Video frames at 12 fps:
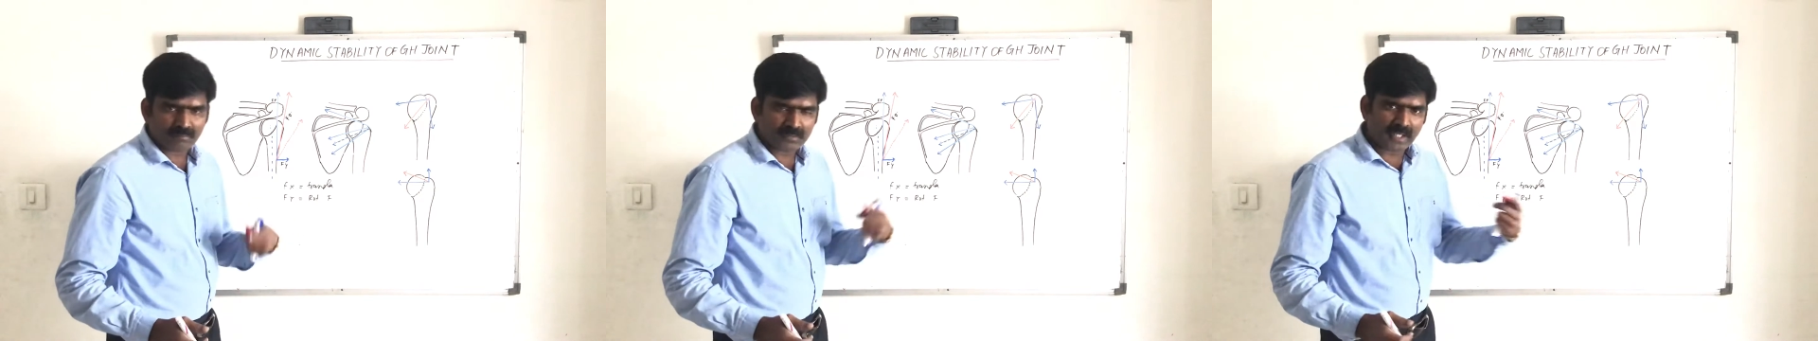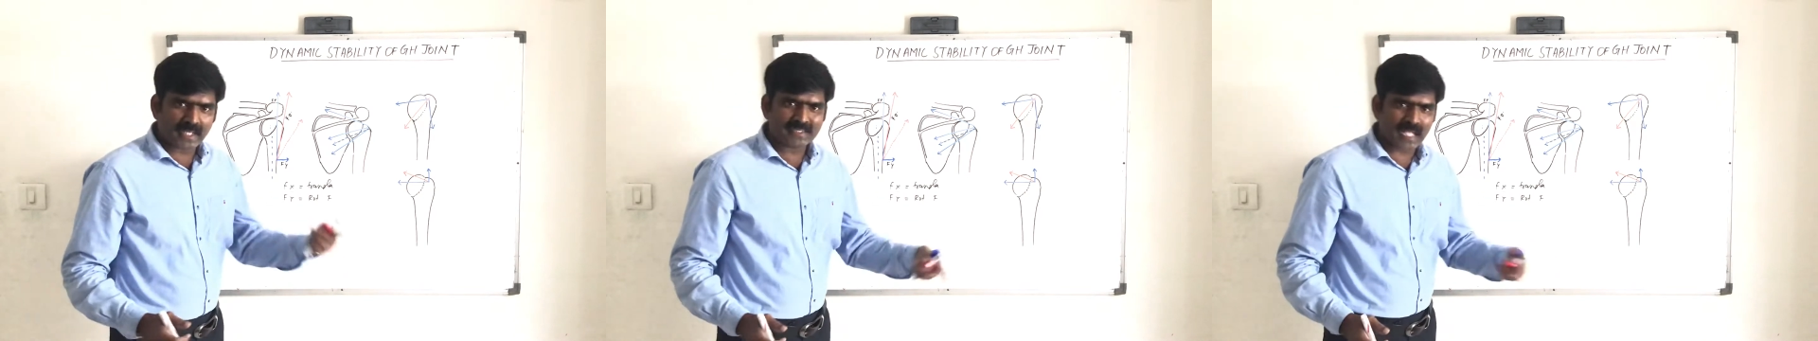
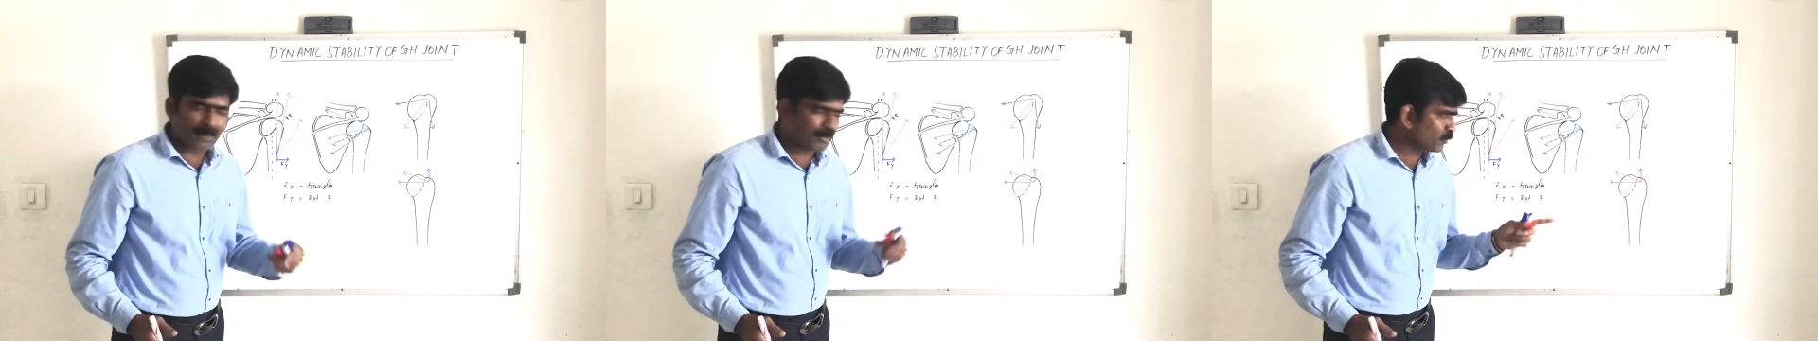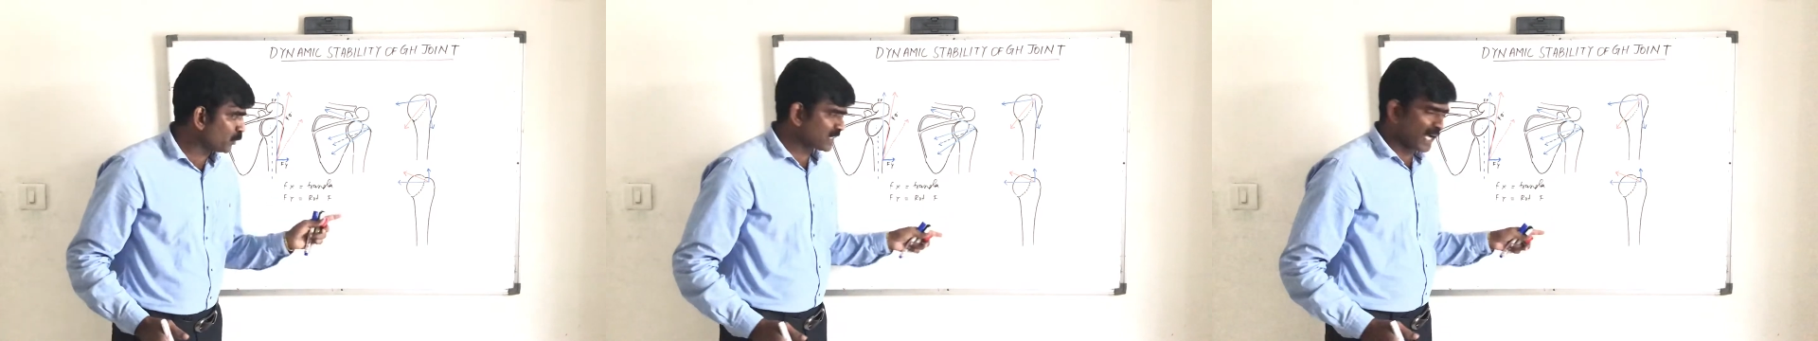example
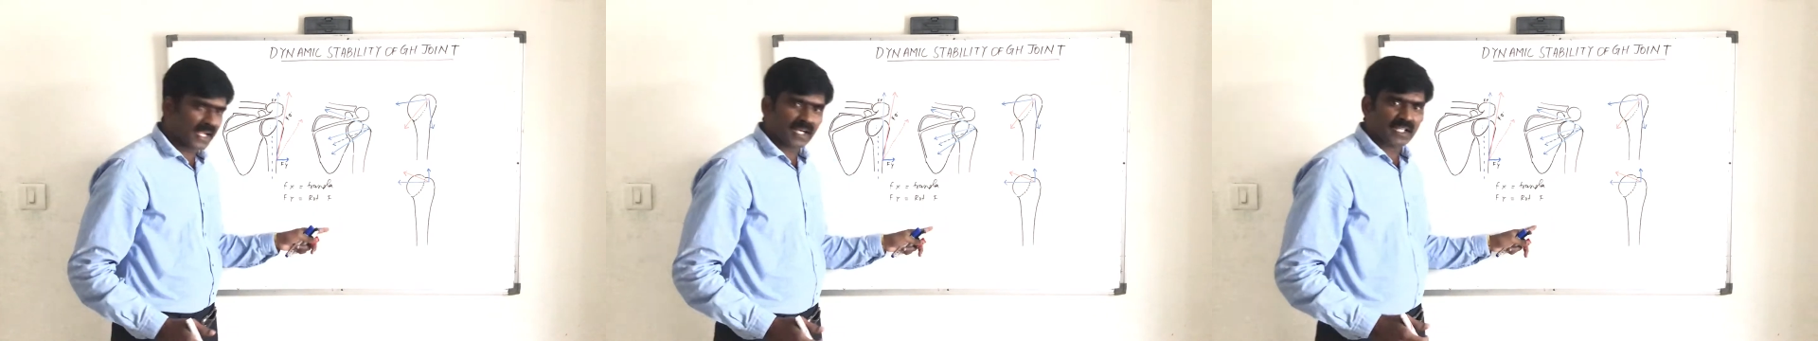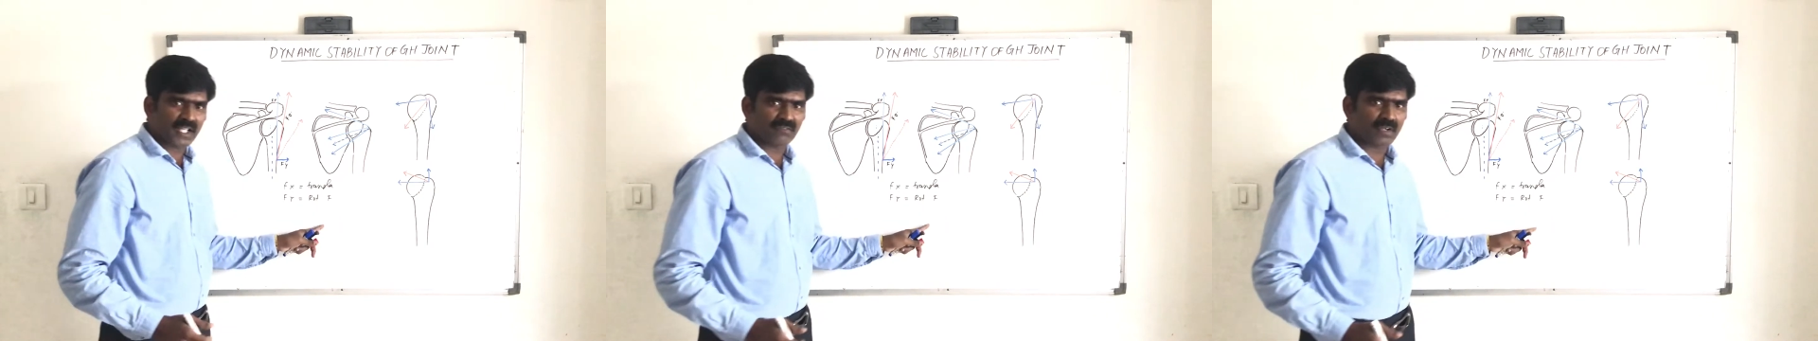which I
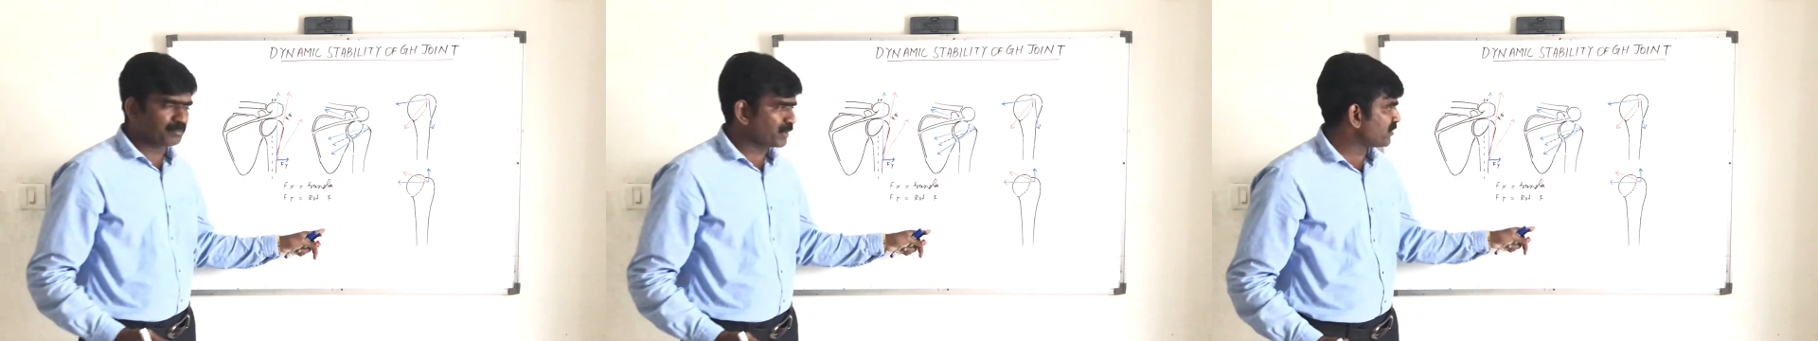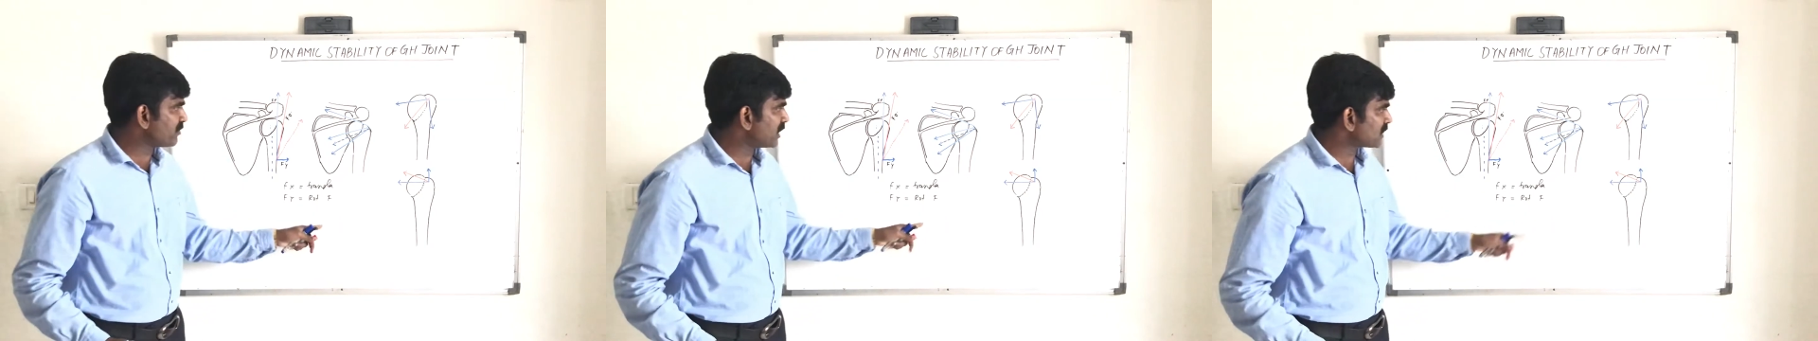had given
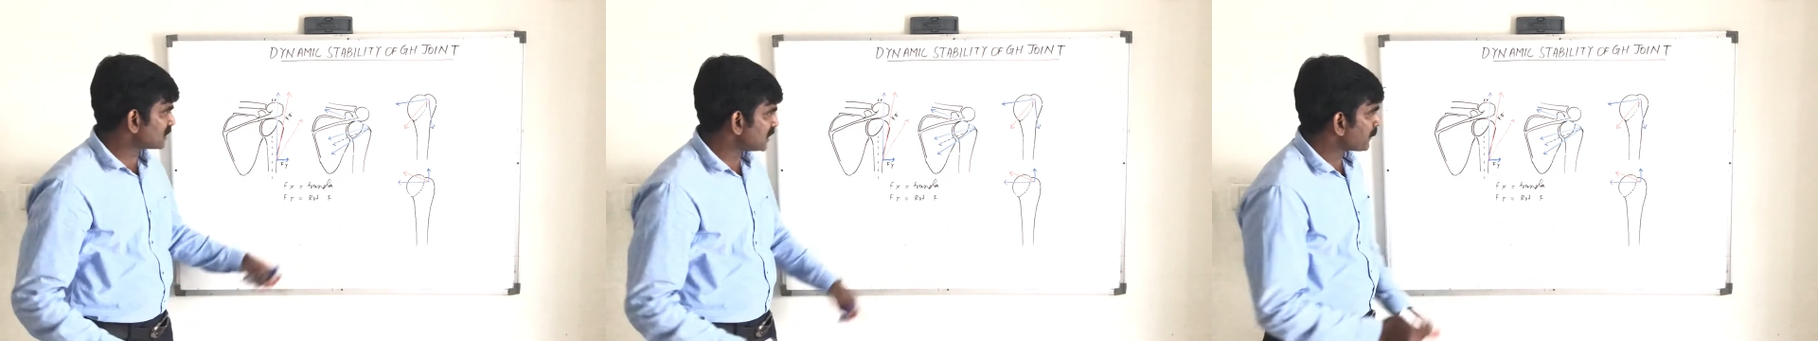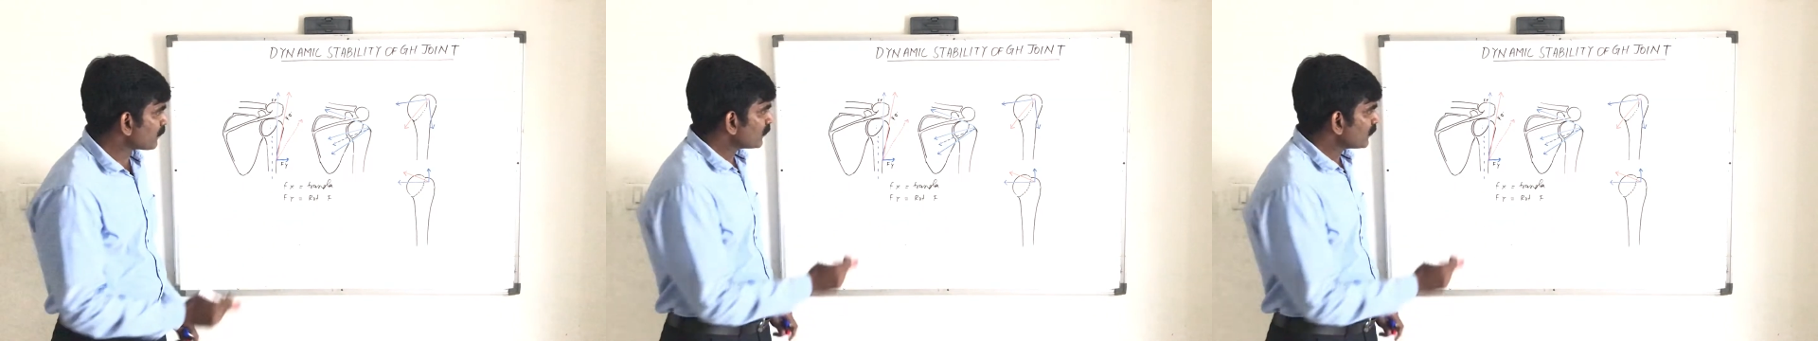previously.